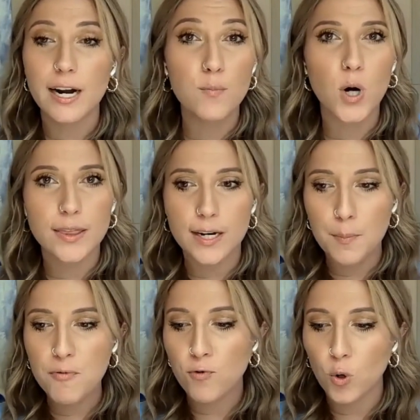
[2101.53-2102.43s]
and I brought that
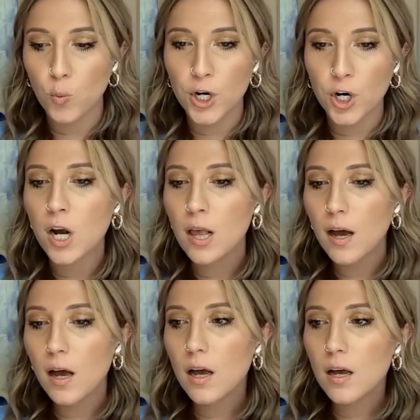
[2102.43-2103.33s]
up before, where
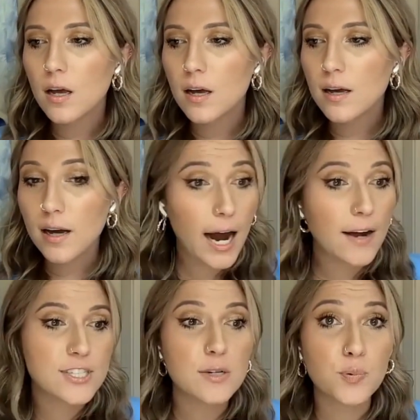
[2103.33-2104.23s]

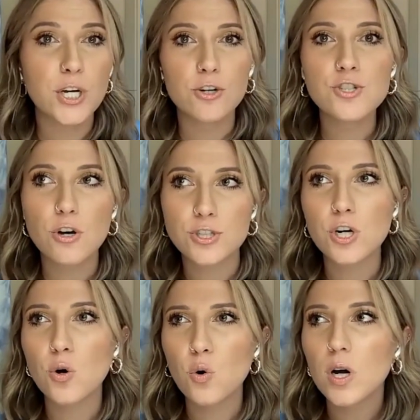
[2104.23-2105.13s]
I've seen players
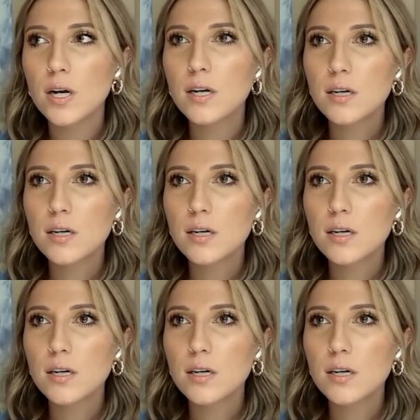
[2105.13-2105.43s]
also